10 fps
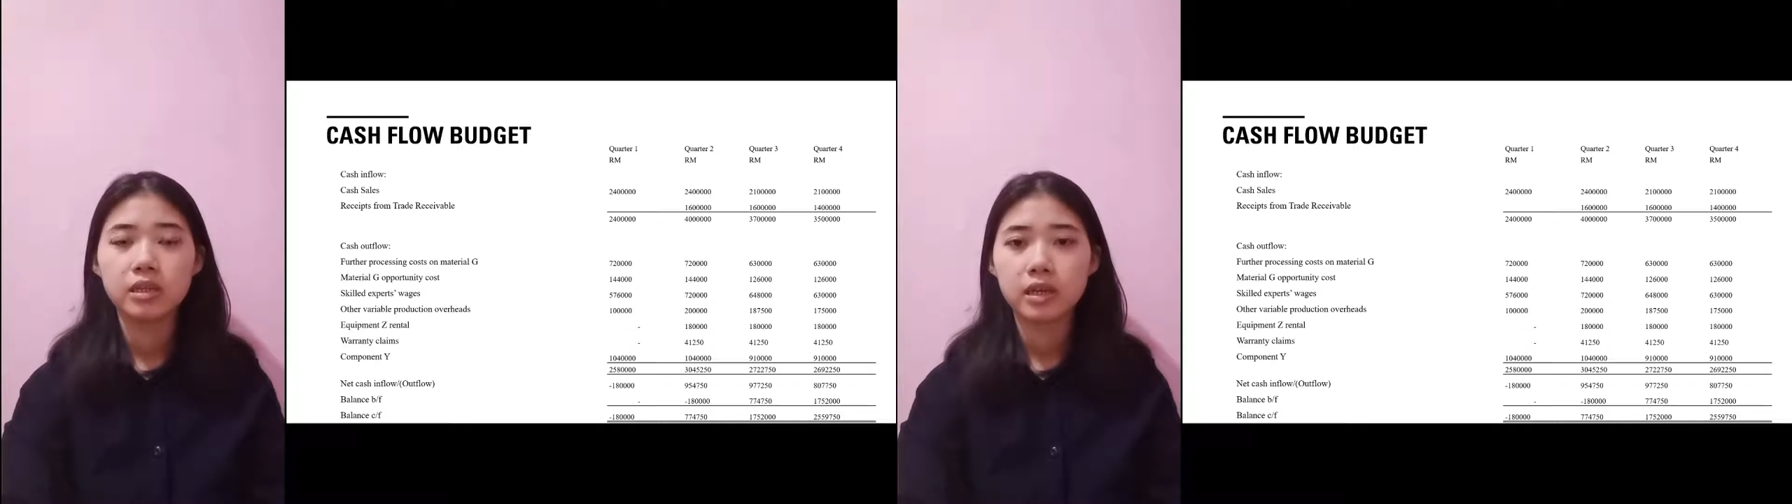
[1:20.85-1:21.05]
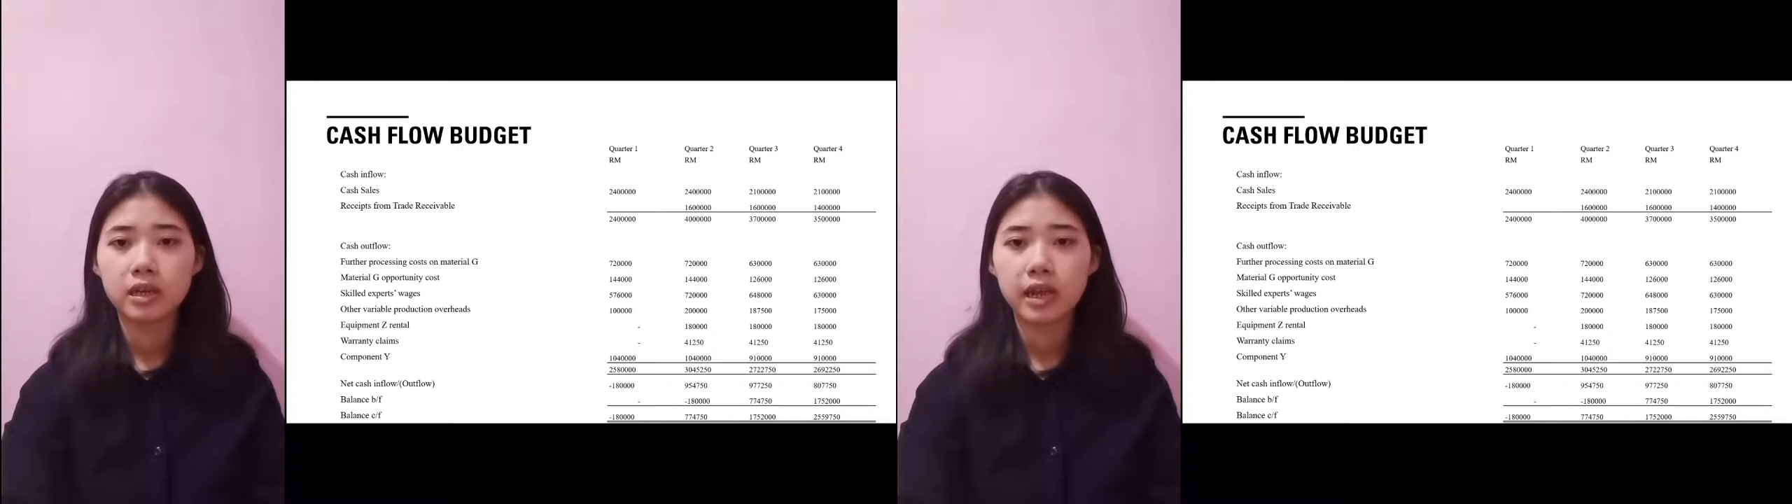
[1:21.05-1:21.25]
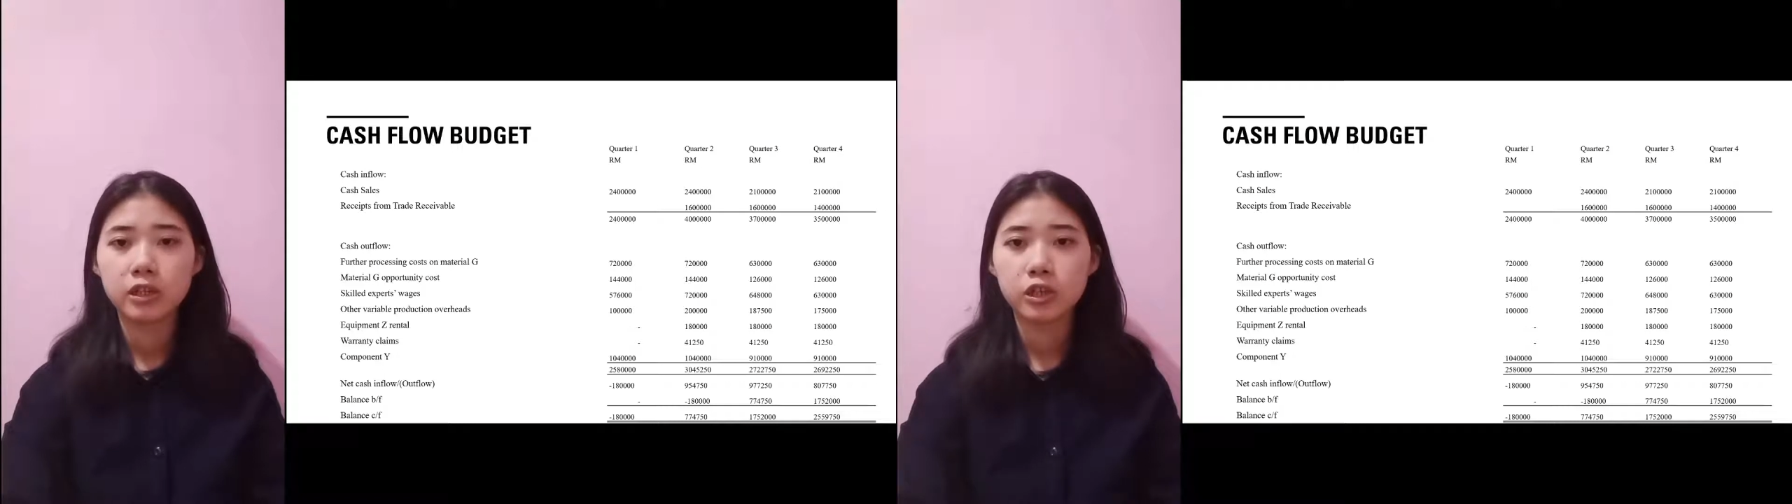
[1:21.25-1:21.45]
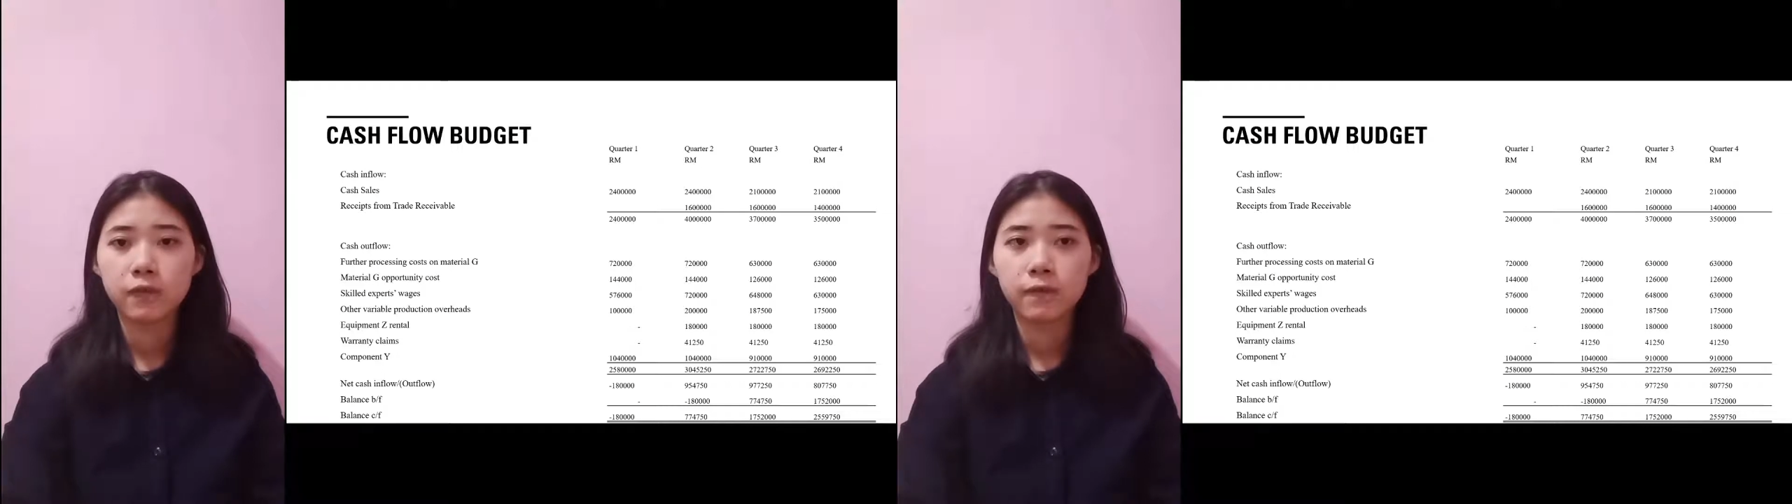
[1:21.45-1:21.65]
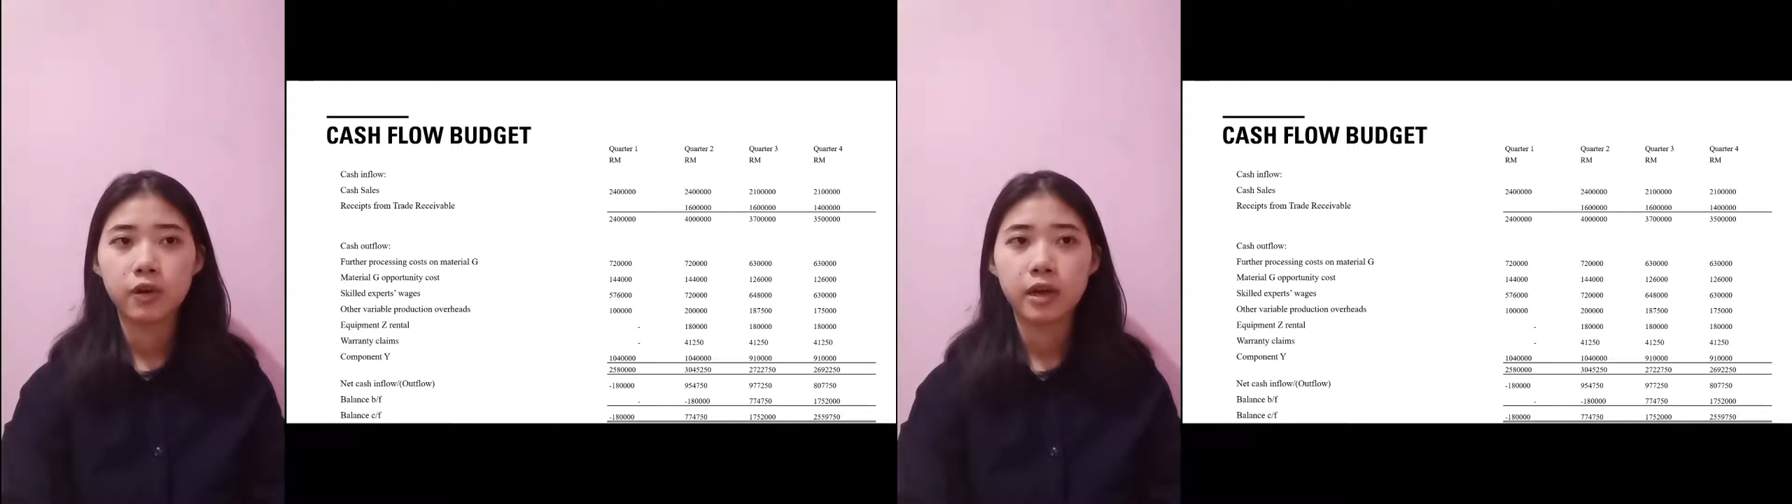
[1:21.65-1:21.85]
The cash
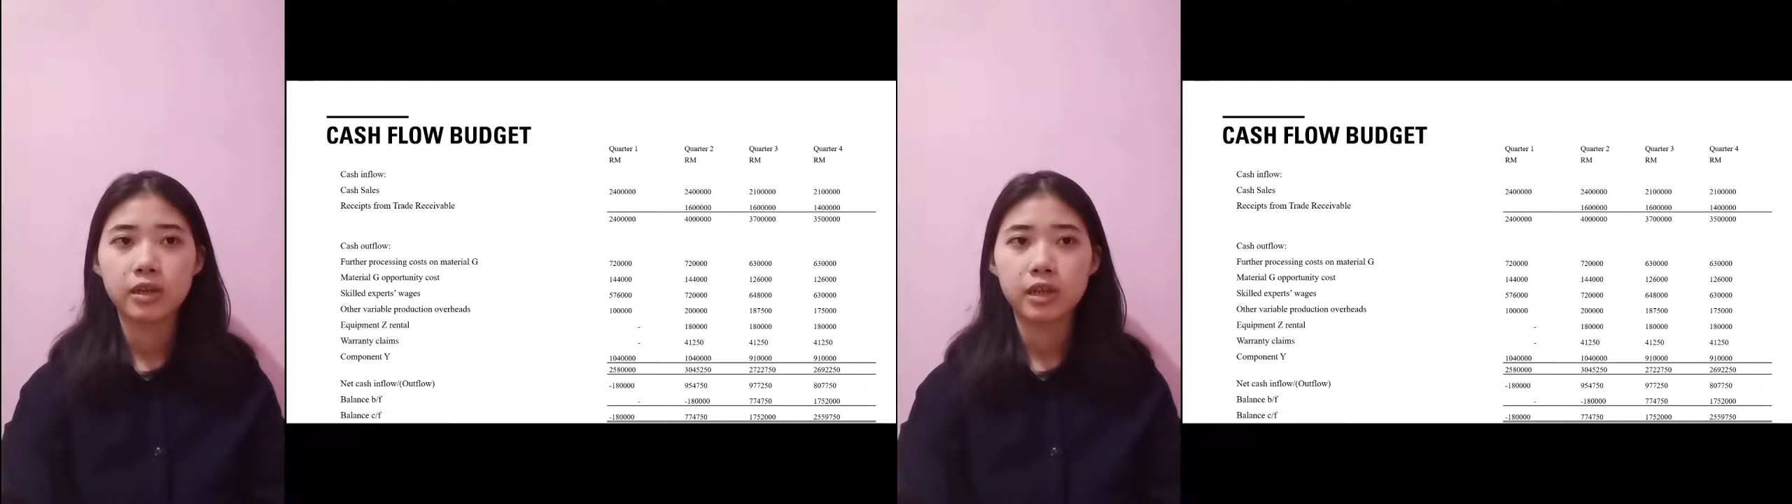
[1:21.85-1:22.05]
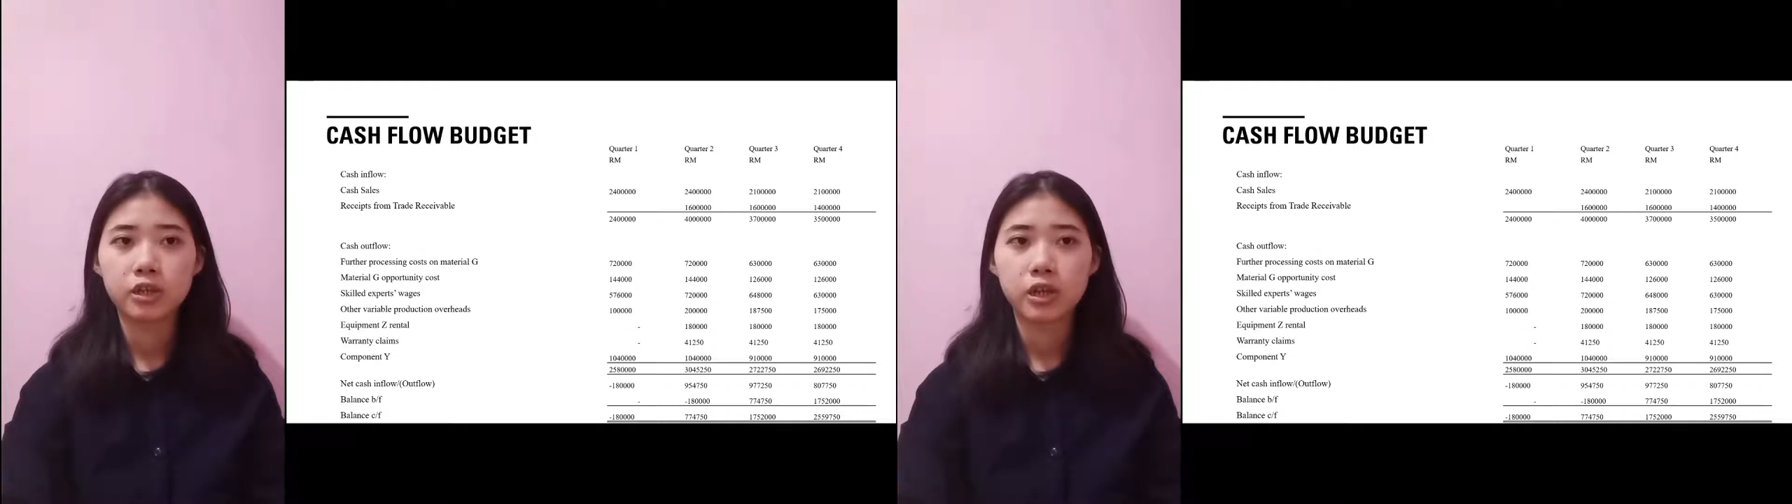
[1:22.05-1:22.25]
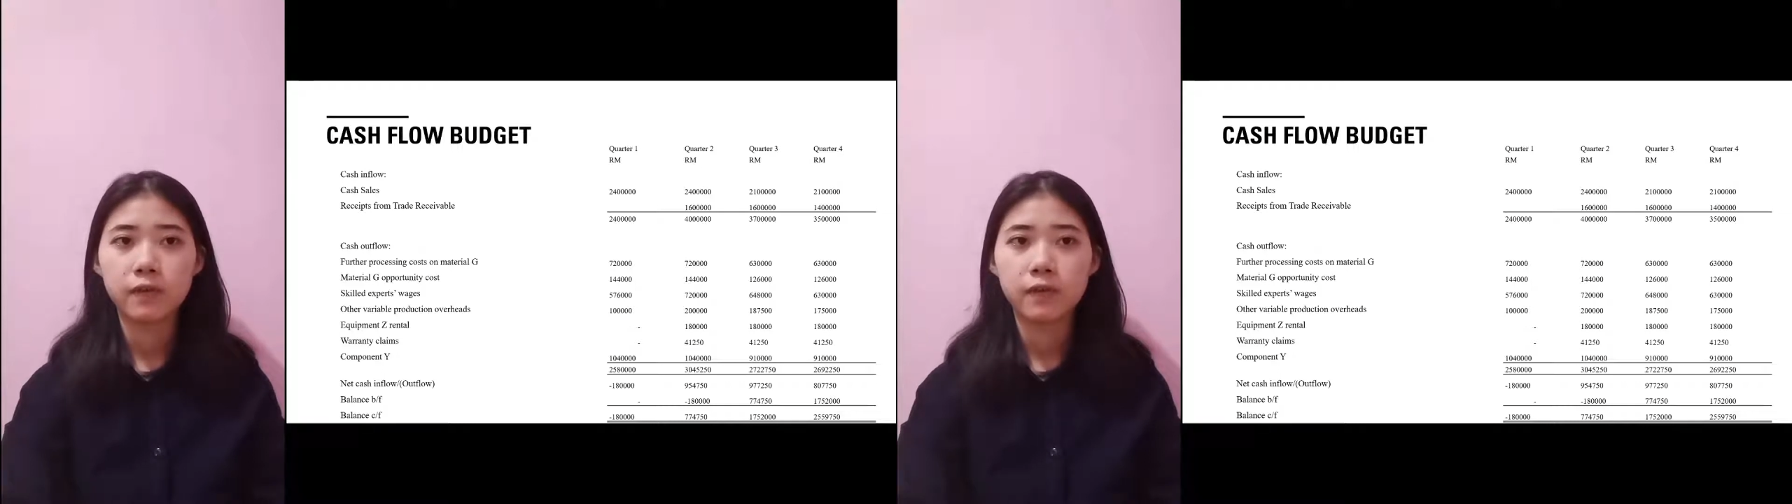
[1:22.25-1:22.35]
inflow and cash